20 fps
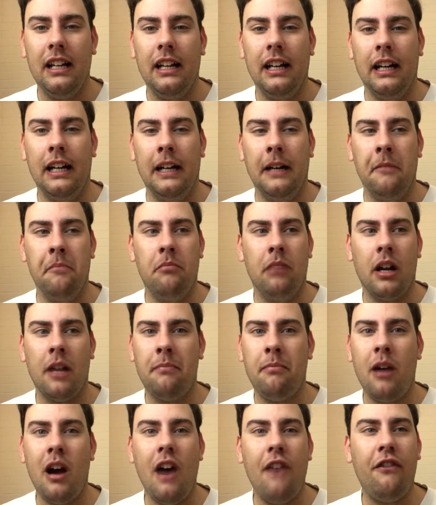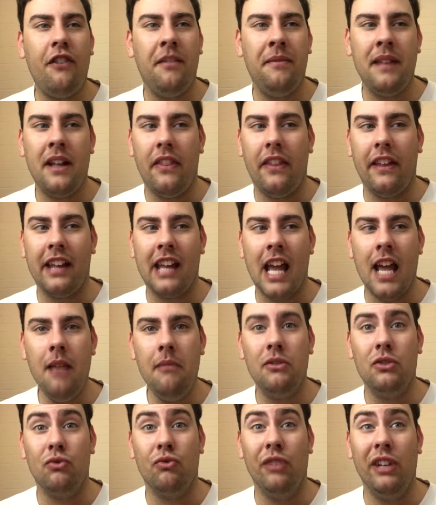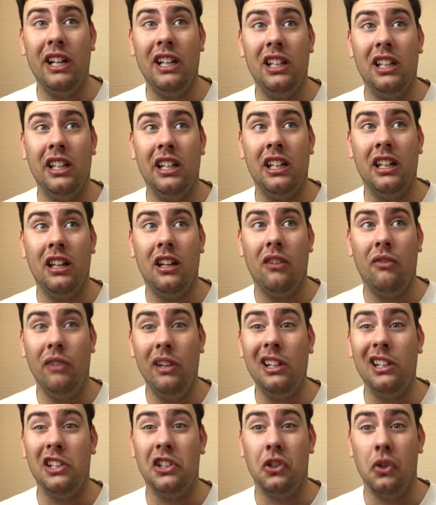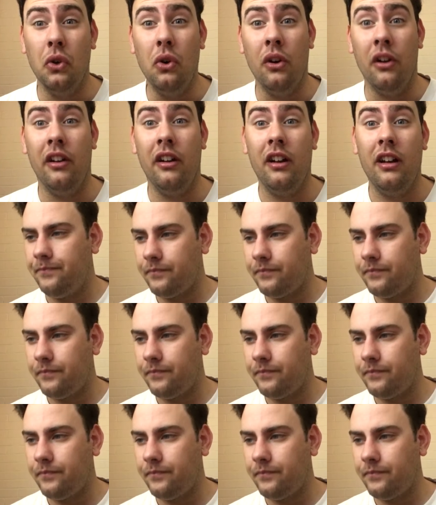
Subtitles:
but apart from that, the game is really, really good.